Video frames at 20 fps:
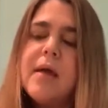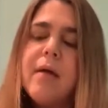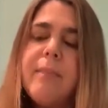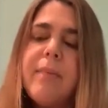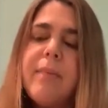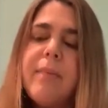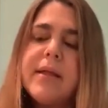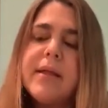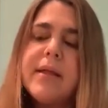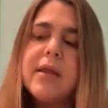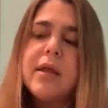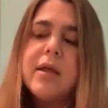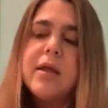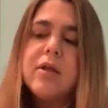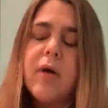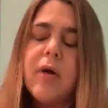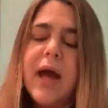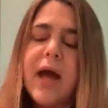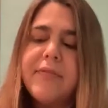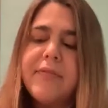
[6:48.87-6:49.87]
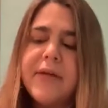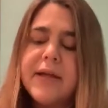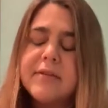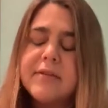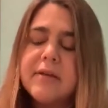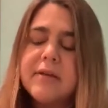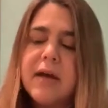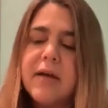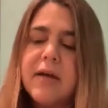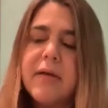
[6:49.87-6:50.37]
but at that
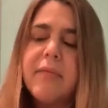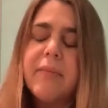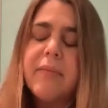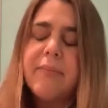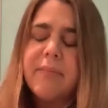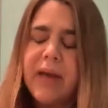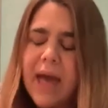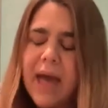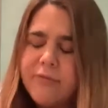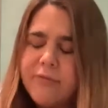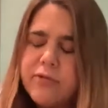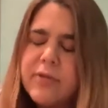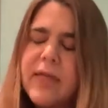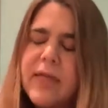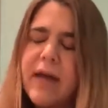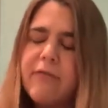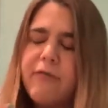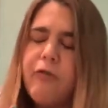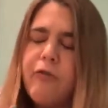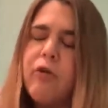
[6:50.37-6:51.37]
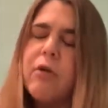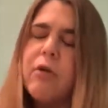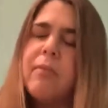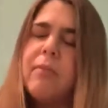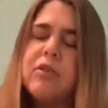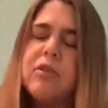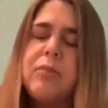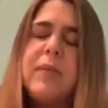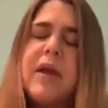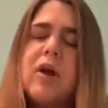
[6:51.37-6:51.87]
time, after that 4
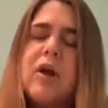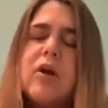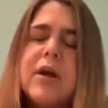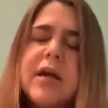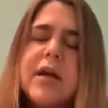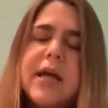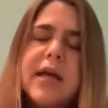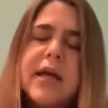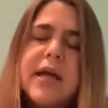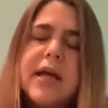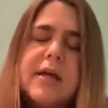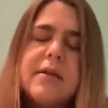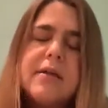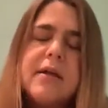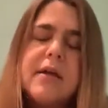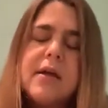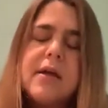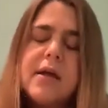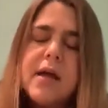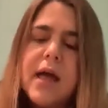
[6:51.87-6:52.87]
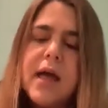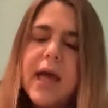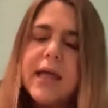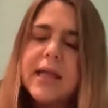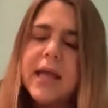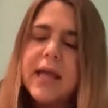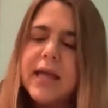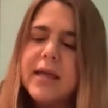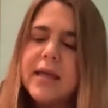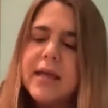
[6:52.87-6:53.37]
month period and
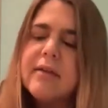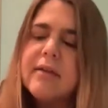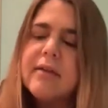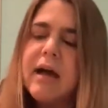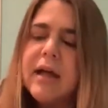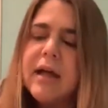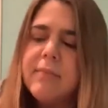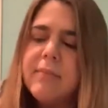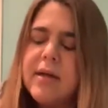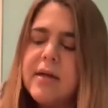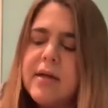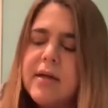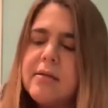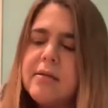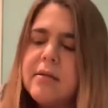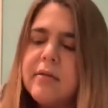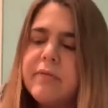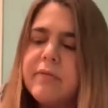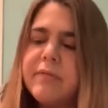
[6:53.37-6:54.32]
I hit Diamond,